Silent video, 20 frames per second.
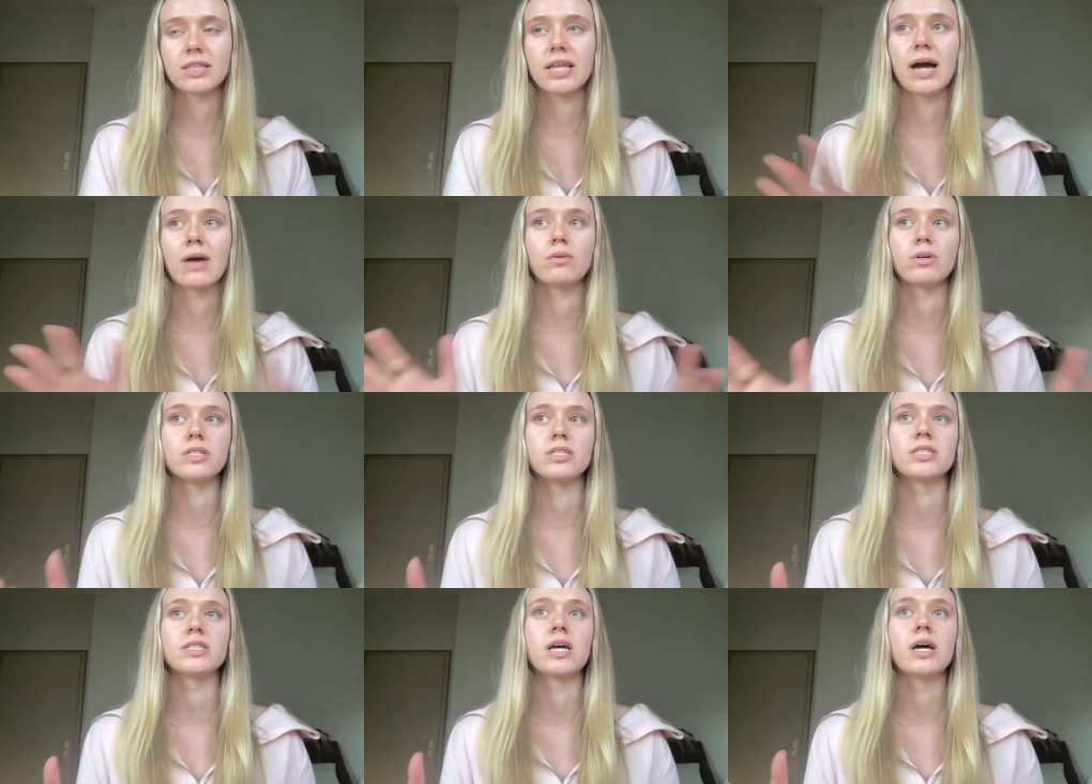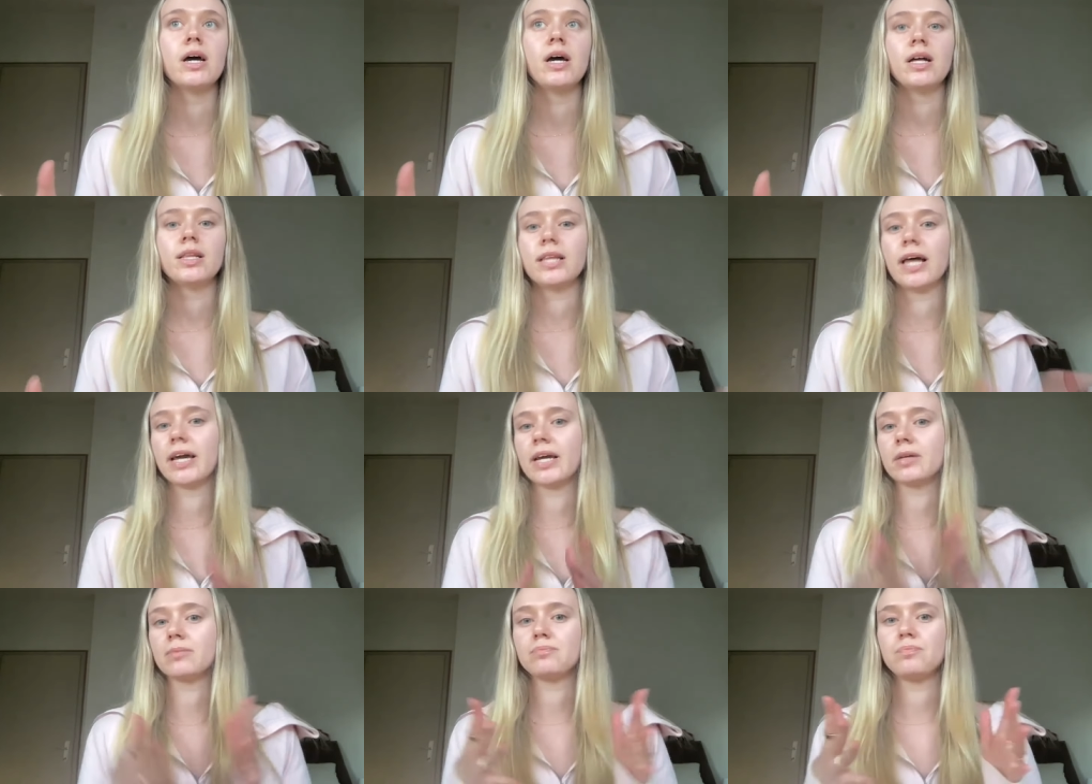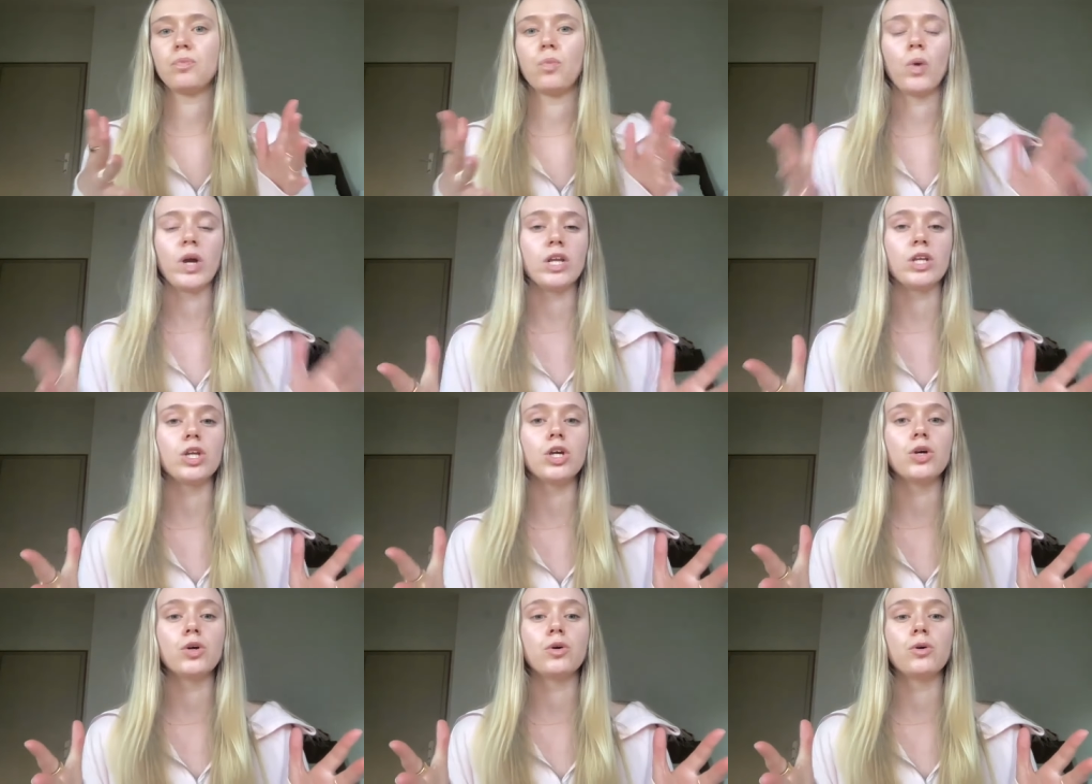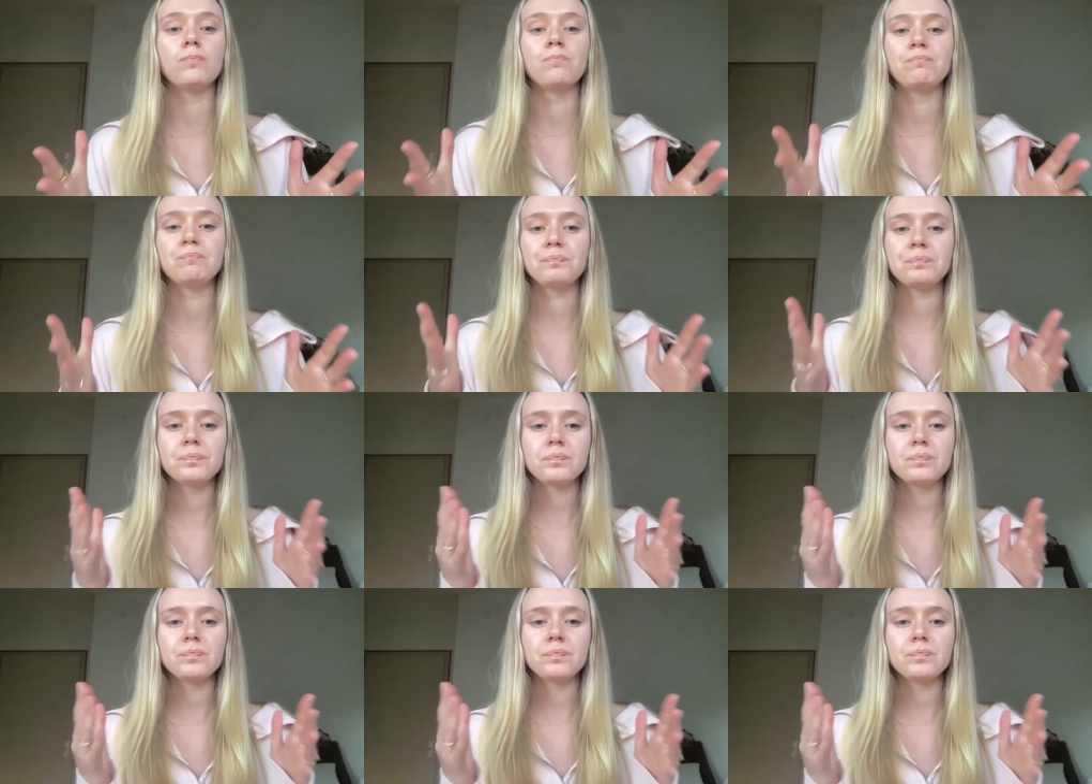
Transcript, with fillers: That was like, we knew.